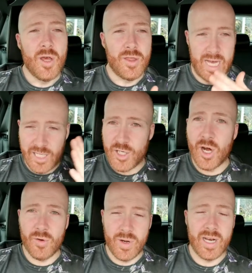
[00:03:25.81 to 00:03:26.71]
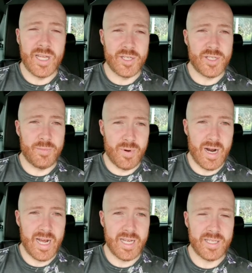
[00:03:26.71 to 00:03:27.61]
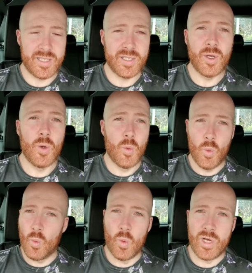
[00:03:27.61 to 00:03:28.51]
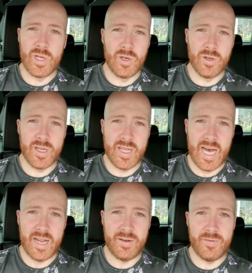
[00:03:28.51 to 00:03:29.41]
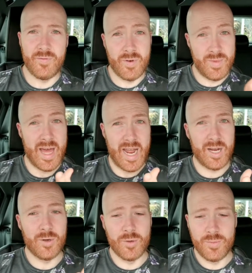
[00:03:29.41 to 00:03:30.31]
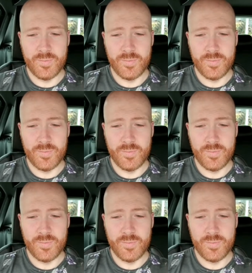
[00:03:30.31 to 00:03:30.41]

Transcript: that's not really a surprise when you look at that from that angle.